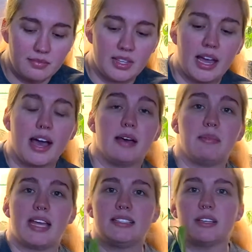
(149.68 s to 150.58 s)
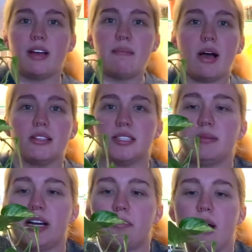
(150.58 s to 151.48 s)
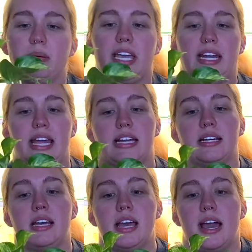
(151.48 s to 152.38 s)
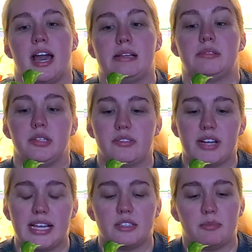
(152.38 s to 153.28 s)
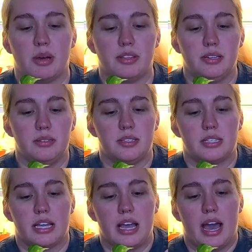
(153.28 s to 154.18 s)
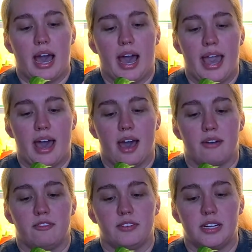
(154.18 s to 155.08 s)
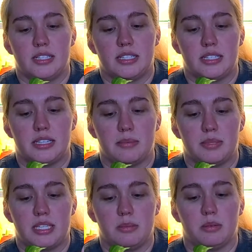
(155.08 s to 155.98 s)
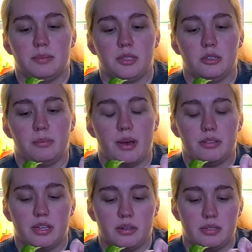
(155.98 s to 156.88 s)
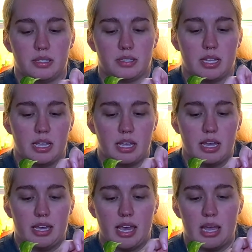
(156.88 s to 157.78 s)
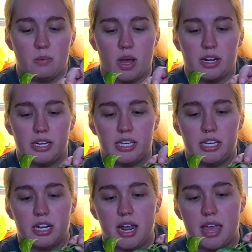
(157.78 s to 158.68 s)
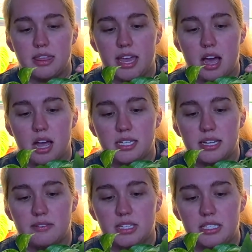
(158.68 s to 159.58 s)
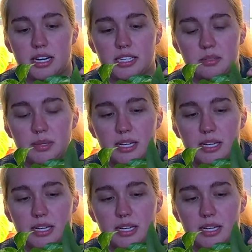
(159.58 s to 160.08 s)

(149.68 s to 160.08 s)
And so I'm also water propagating two different kinds of pothos. I have first some Cebu Blue pothos in water here, and they are definitely starting to put out